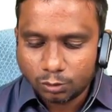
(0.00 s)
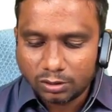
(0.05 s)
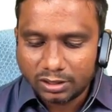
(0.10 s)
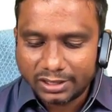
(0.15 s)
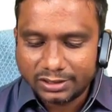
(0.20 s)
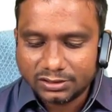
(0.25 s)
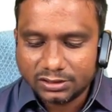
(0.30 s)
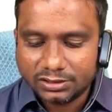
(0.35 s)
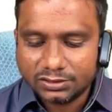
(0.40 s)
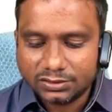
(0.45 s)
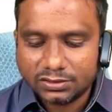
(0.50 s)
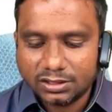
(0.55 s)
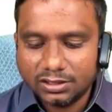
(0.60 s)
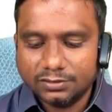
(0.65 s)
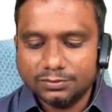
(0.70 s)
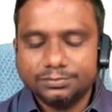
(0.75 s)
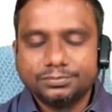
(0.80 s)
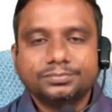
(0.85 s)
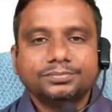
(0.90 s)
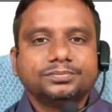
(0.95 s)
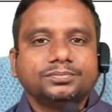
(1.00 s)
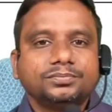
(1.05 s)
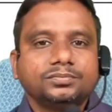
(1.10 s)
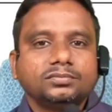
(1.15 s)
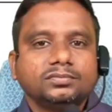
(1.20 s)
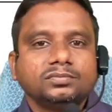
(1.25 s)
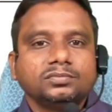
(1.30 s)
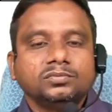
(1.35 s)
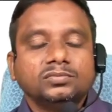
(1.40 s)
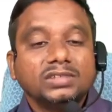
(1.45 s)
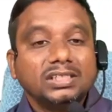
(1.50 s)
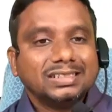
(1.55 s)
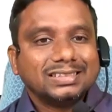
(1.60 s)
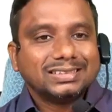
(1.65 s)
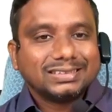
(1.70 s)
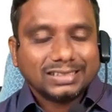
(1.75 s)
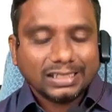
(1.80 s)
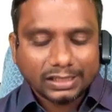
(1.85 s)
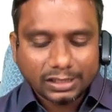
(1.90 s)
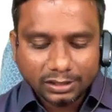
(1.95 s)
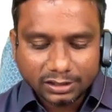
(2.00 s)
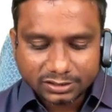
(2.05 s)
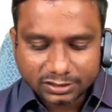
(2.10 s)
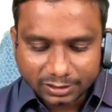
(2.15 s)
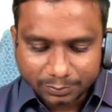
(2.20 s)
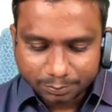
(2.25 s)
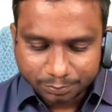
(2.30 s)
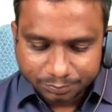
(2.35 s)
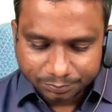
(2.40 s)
60. Second step.